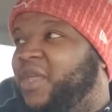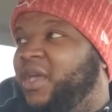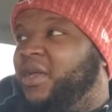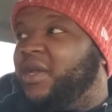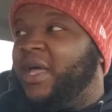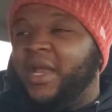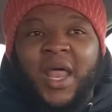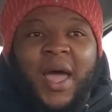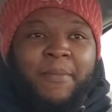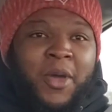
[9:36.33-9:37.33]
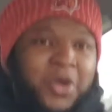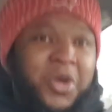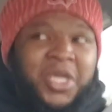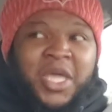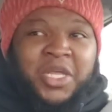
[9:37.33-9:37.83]
He could have done a lot
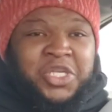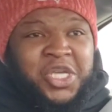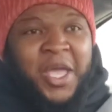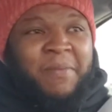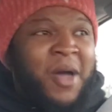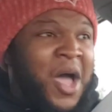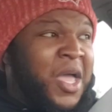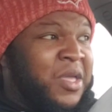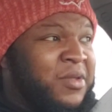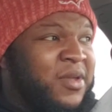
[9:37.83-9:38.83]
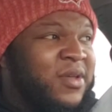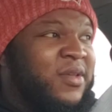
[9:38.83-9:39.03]
better to get in shape, mind.